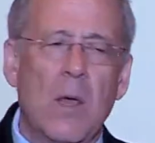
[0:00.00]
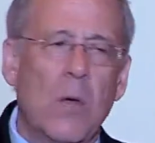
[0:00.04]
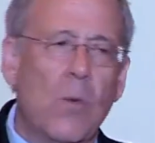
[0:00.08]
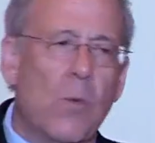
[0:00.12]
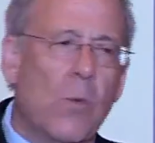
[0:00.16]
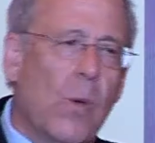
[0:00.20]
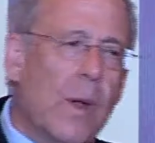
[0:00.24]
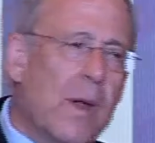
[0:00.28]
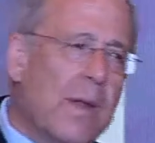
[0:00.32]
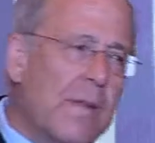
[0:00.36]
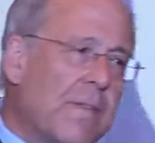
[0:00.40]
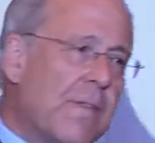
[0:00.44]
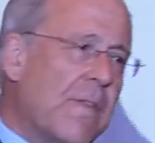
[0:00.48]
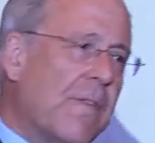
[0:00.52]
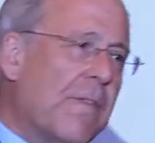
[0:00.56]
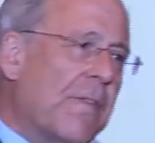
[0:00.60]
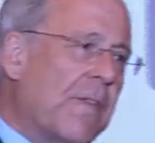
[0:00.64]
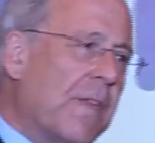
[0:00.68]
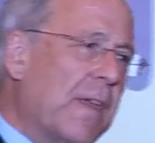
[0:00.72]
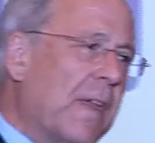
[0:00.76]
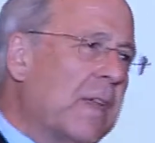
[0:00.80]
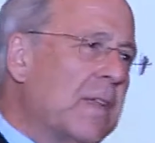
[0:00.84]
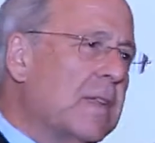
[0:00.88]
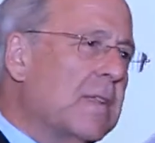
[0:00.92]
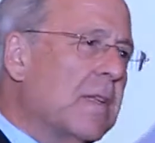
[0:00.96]
One of the
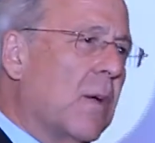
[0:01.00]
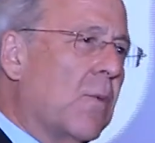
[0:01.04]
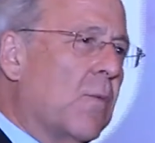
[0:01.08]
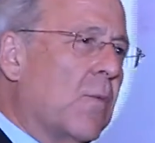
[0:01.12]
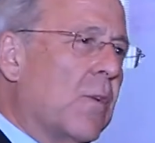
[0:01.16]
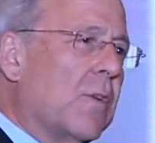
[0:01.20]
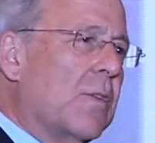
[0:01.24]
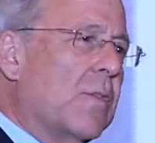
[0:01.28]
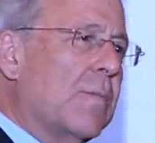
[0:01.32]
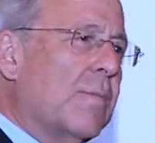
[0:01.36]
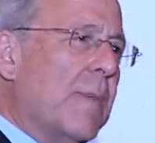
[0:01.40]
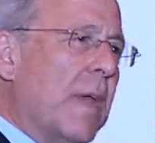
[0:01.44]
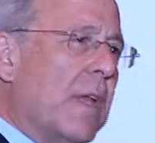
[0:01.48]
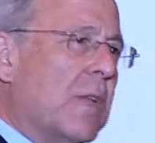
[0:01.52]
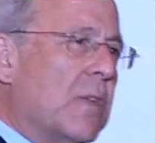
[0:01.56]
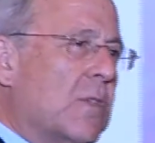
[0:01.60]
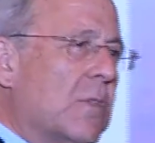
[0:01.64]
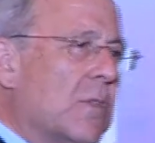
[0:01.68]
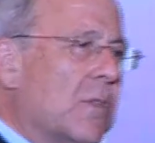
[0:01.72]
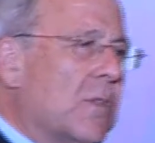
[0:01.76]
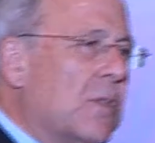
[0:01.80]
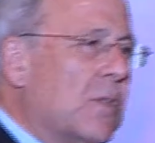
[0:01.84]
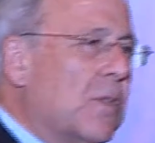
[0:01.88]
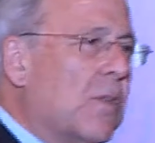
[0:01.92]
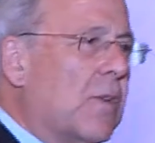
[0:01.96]
things I want to
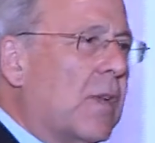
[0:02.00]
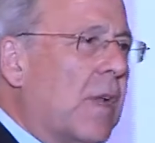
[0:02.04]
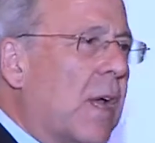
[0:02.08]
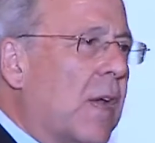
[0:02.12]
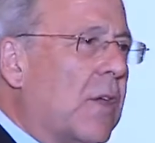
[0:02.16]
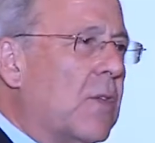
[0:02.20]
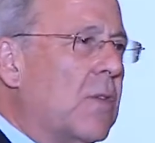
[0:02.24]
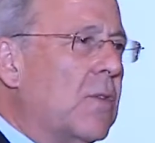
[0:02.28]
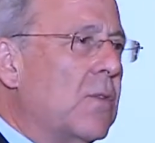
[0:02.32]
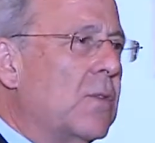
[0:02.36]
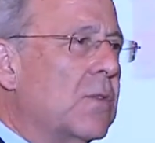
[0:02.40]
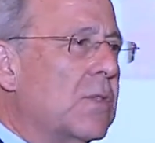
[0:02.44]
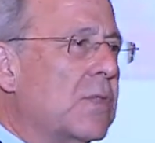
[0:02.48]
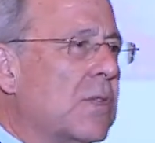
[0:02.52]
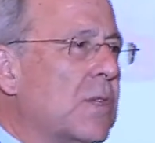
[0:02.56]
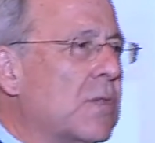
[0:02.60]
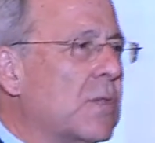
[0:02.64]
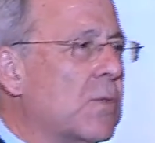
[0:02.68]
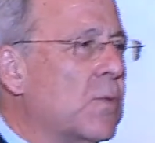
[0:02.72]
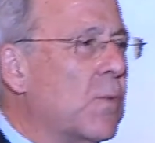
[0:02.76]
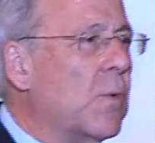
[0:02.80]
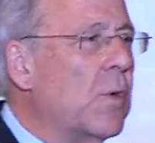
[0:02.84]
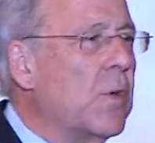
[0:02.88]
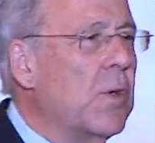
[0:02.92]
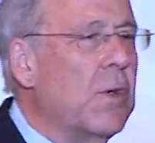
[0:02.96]
mention to you, and I use this
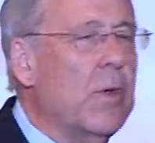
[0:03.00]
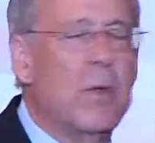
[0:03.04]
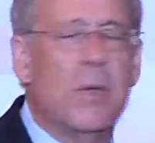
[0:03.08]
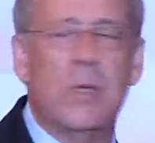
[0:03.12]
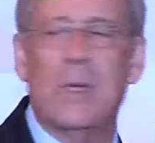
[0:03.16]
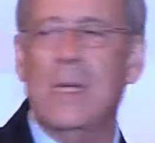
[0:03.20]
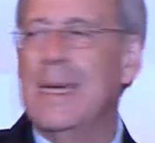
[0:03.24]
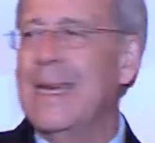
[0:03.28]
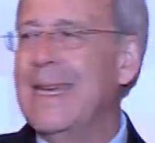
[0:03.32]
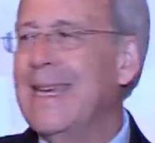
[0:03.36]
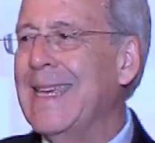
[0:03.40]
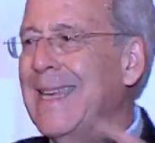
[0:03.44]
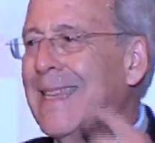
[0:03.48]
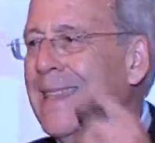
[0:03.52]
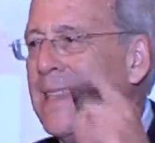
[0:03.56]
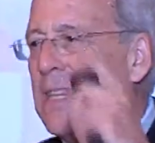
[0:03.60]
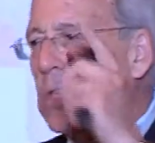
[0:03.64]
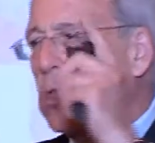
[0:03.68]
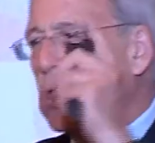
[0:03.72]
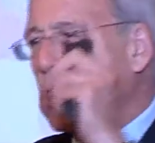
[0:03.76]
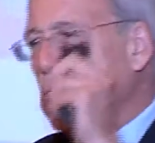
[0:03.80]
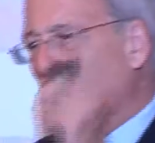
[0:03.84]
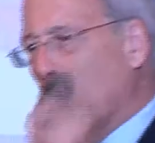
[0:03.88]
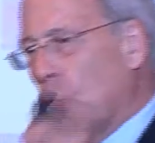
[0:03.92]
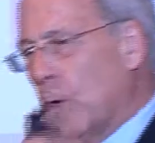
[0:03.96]
word in the
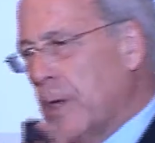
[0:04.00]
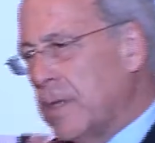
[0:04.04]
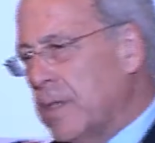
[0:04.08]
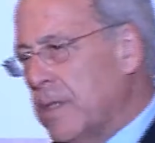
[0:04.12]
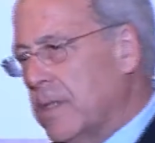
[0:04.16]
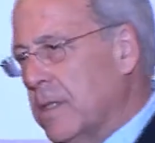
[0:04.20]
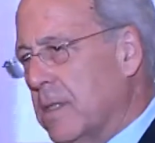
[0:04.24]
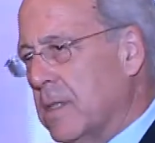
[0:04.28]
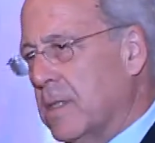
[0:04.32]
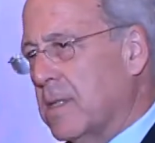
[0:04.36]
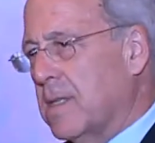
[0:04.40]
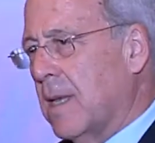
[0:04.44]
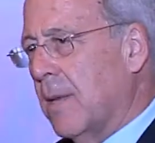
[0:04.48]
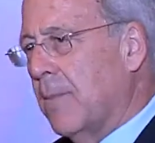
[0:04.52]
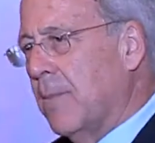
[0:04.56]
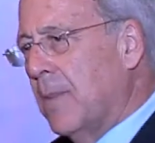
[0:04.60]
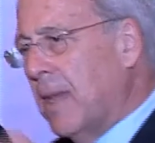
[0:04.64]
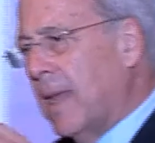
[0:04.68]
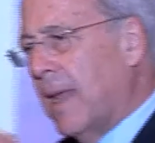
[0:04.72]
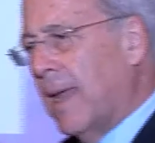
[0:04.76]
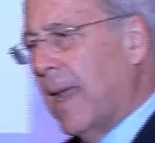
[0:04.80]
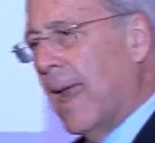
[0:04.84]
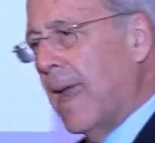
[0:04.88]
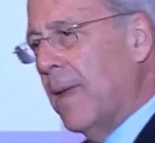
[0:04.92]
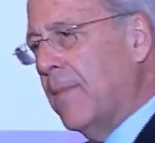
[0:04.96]
choices. Somebody
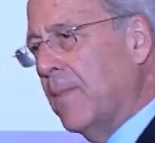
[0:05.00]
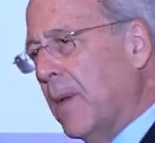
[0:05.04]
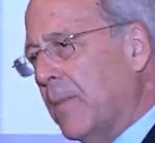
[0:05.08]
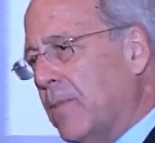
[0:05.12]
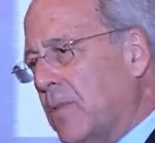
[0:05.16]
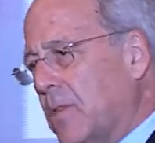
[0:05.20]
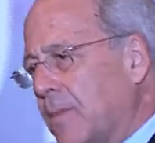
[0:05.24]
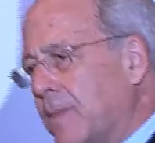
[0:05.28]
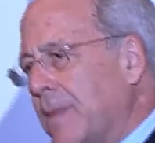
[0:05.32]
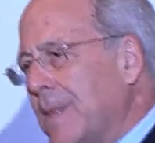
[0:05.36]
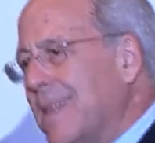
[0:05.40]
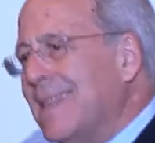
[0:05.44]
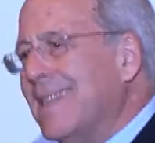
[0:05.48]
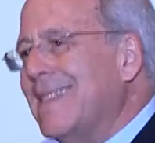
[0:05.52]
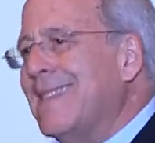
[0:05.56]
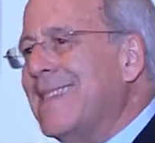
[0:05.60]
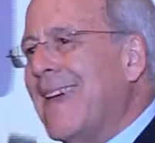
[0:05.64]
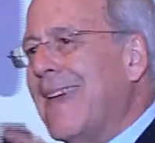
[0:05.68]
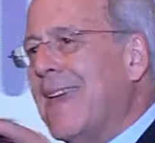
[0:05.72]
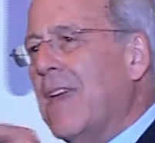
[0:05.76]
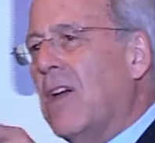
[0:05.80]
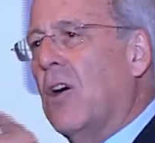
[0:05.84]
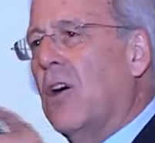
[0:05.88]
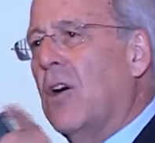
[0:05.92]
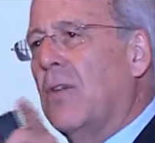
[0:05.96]
came up to me the
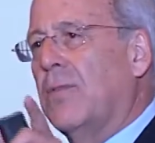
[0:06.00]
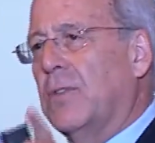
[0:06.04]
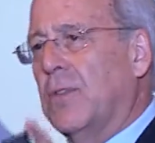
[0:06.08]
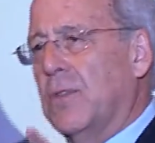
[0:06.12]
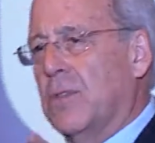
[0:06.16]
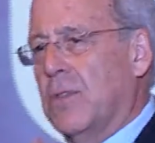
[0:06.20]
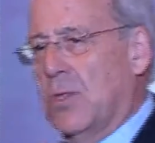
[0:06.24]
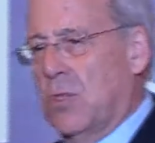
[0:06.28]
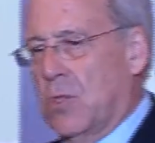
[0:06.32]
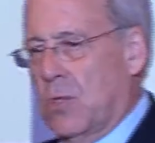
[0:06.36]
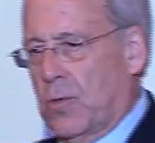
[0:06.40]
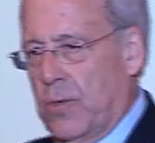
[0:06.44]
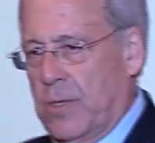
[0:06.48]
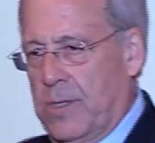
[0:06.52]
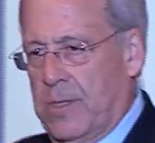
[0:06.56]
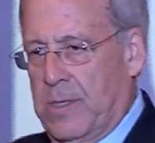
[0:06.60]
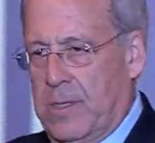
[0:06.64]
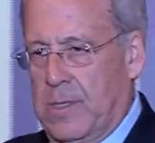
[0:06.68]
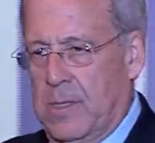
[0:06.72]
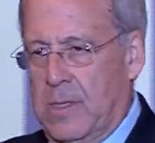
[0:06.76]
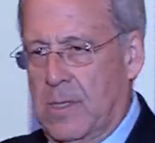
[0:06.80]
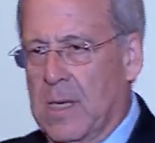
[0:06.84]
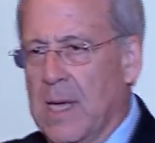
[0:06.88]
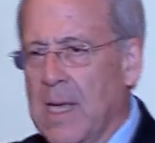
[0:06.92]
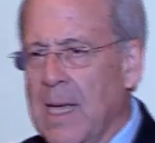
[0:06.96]
day after the
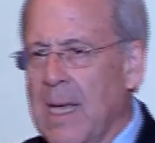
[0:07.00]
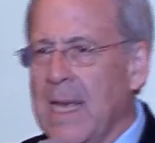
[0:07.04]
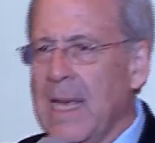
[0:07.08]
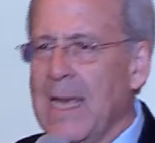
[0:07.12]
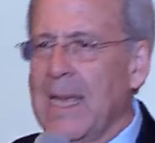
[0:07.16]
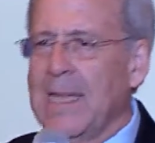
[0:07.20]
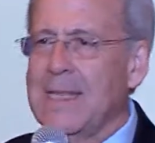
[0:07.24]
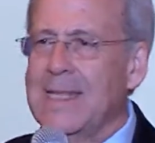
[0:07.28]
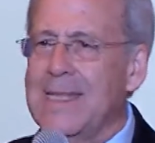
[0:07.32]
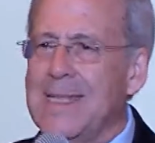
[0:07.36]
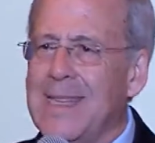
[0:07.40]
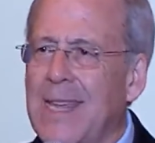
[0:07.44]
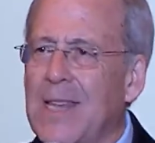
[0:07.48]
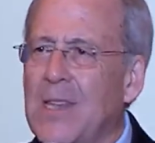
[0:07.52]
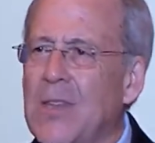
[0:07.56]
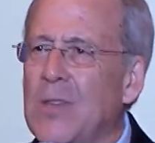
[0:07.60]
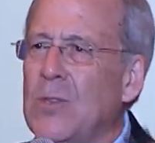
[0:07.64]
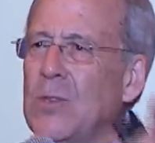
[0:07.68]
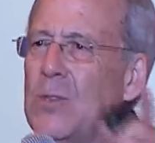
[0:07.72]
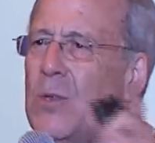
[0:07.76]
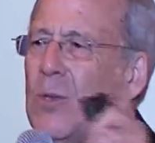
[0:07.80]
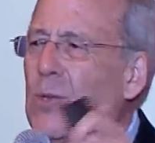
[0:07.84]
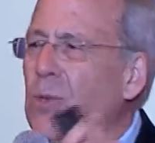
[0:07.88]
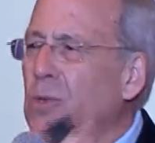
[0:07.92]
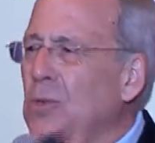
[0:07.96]
choices and said,
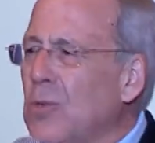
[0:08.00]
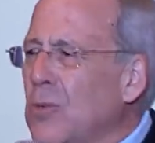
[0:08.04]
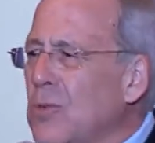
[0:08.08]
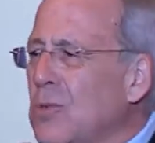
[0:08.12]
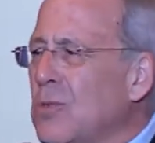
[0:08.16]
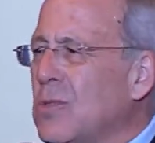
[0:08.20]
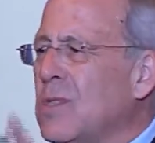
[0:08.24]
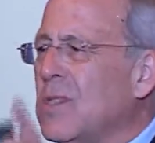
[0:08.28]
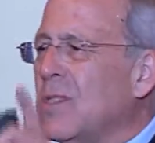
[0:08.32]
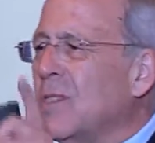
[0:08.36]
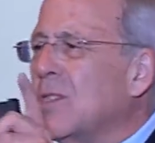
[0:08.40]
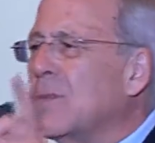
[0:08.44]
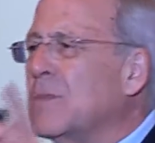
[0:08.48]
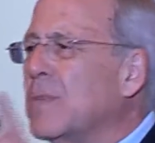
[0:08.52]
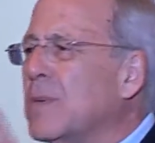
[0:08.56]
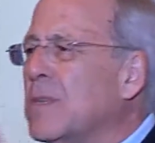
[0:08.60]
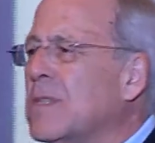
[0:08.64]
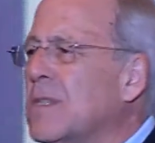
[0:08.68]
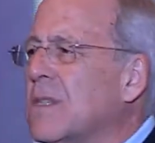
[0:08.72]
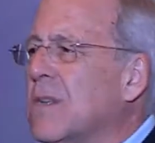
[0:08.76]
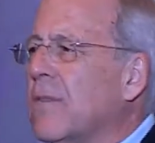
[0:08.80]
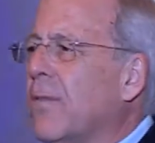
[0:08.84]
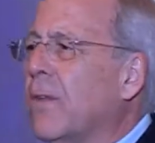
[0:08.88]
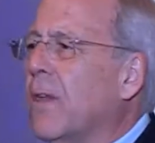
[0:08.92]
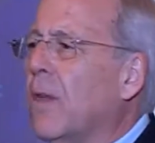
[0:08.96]
You used a
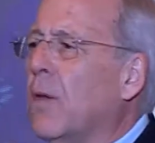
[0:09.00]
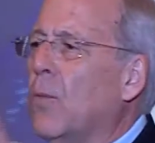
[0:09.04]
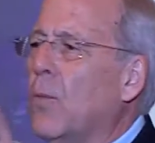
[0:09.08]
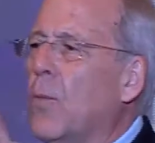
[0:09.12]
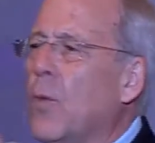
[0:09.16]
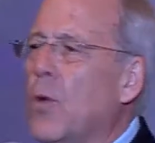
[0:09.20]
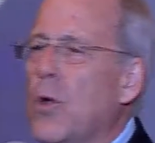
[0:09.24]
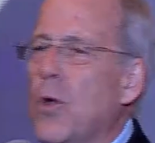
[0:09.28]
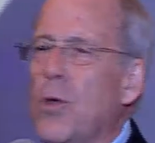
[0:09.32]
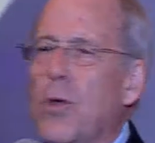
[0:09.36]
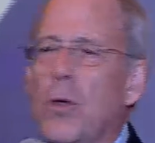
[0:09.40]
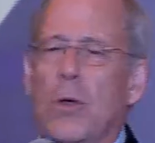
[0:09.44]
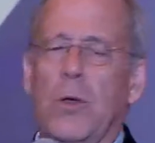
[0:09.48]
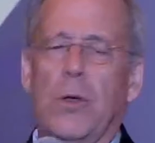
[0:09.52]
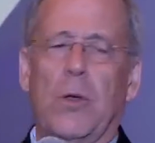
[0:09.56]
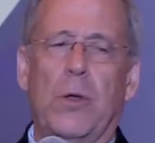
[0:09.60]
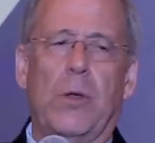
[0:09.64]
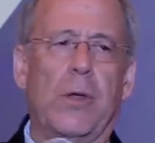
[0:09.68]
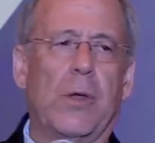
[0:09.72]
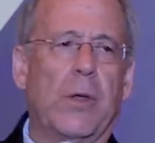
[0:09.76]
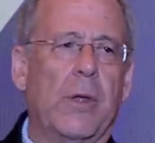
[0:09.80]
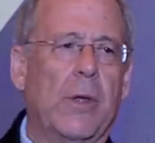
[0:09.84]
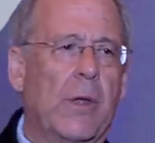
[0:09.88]
specific word.